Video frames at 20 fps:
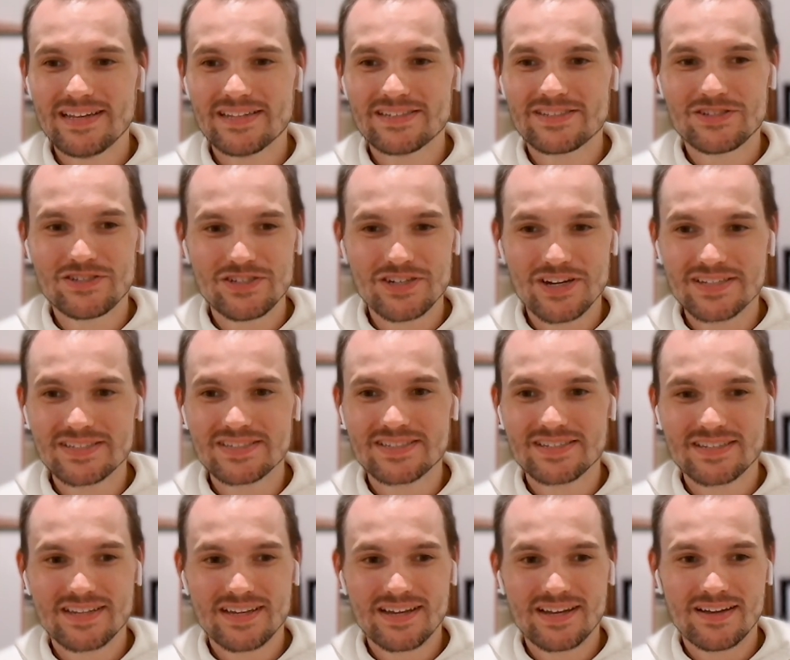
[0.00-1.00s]
It's
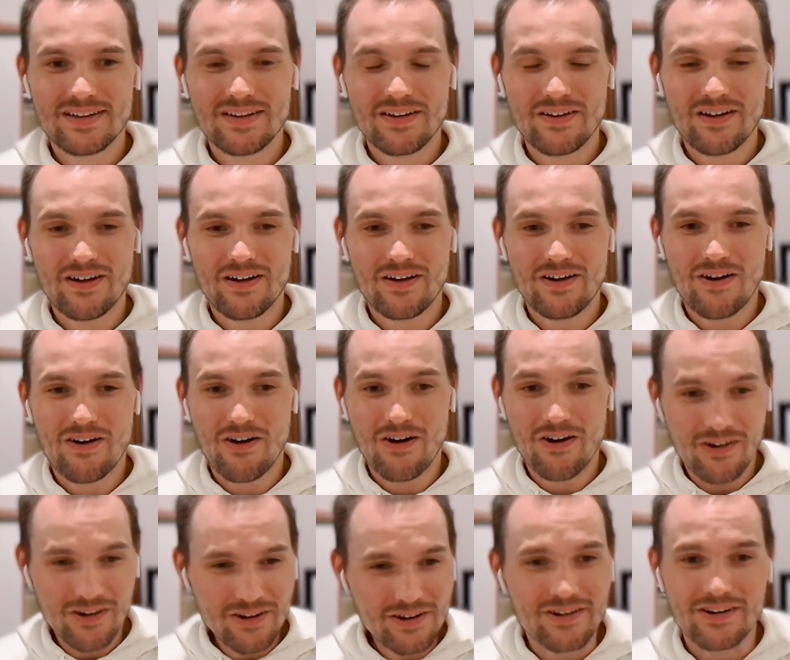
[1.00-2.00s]
just
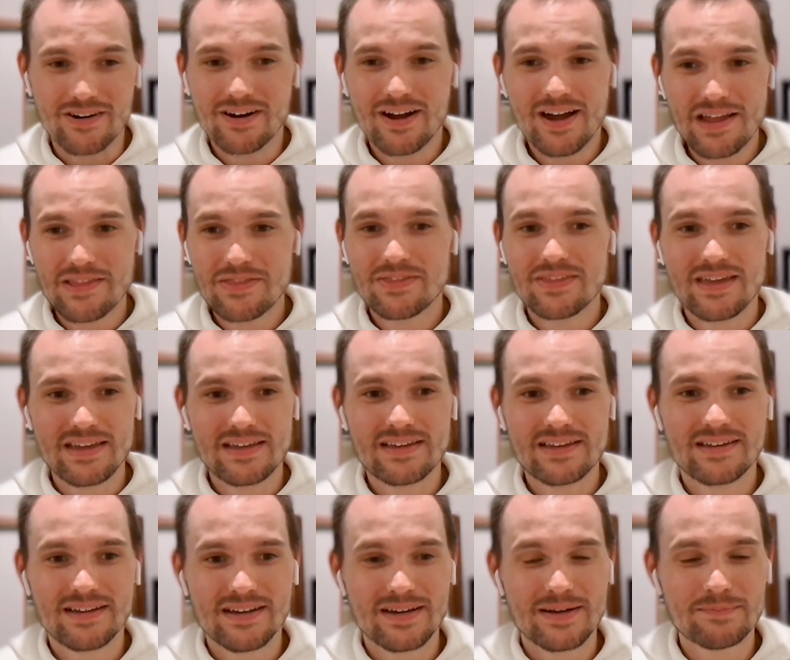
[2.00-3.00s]
harder, I
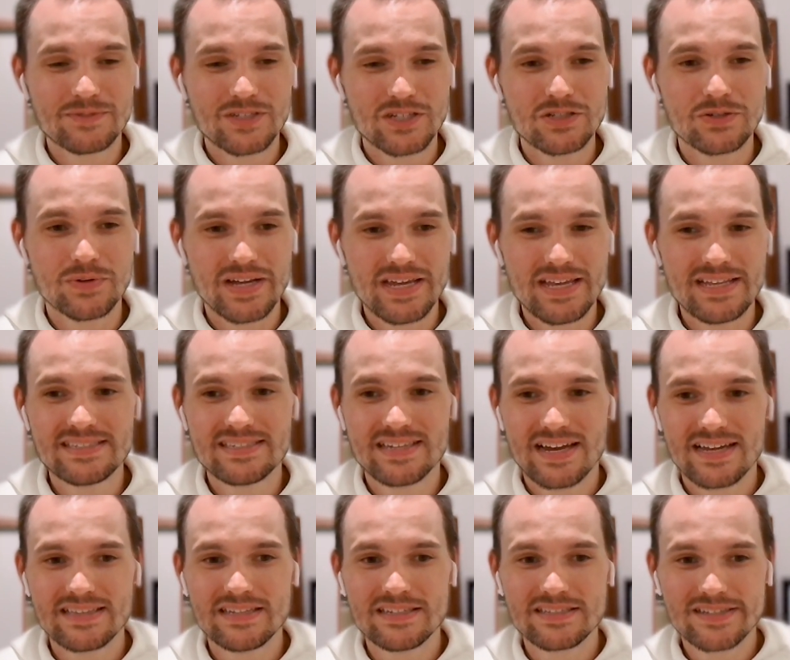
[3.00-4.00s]
think, to do it
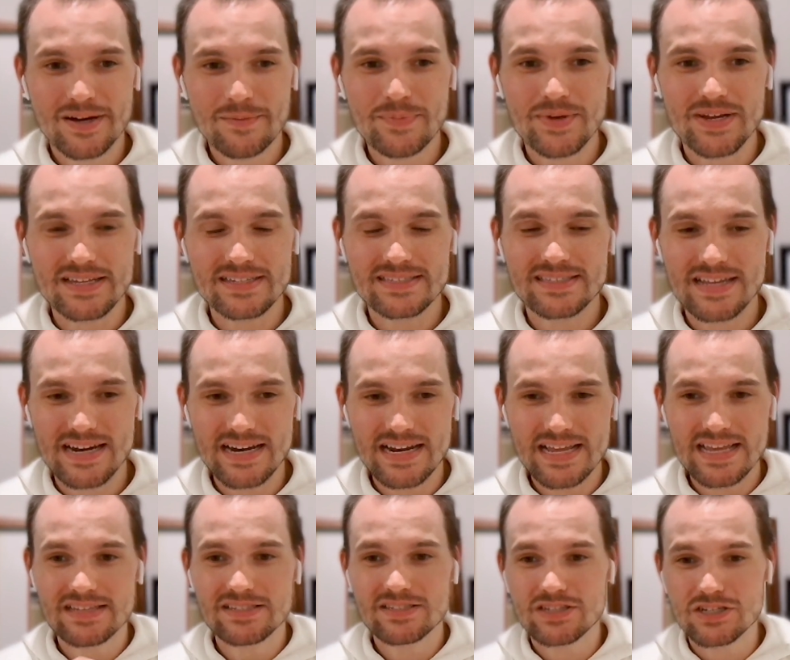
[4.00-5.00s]
inside these companies than it
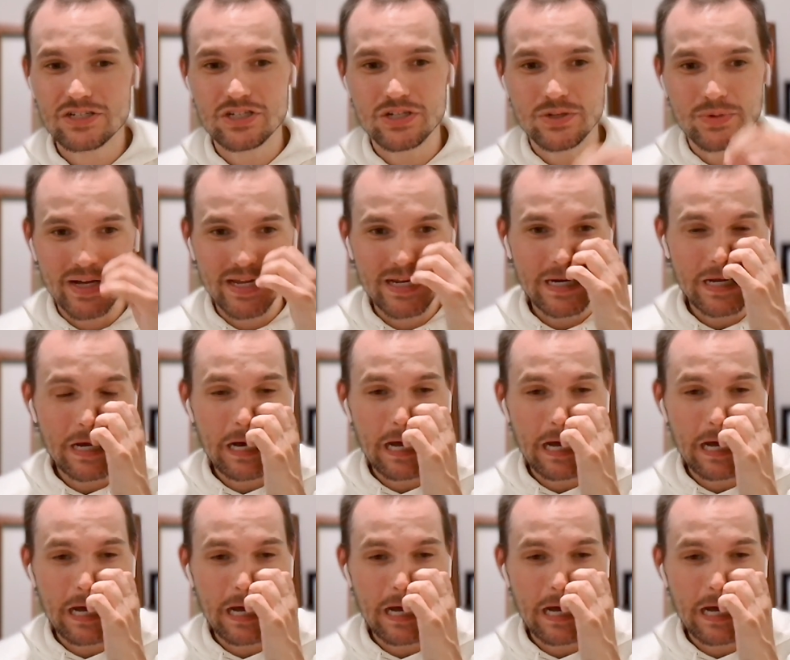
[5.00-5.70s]
is to do it,